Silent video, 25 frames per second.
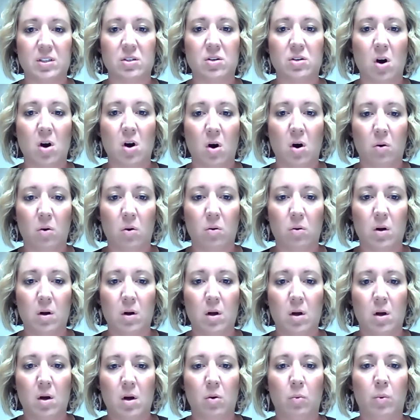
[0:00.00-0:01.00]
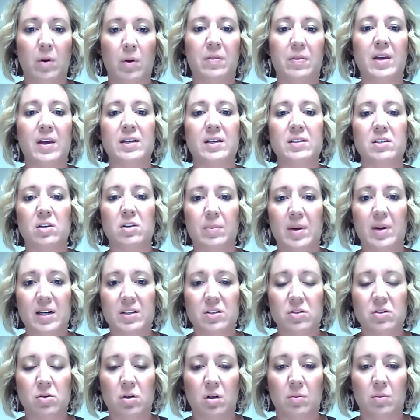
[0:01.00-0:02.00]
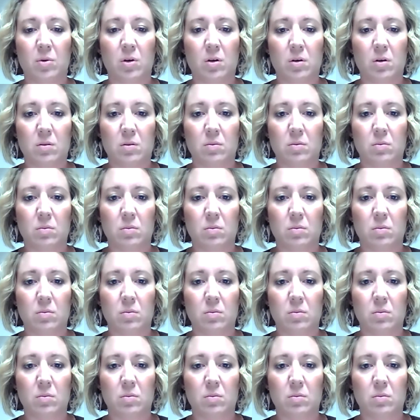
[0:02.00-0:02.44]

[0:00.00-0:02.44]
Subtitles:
know when things go back to normal,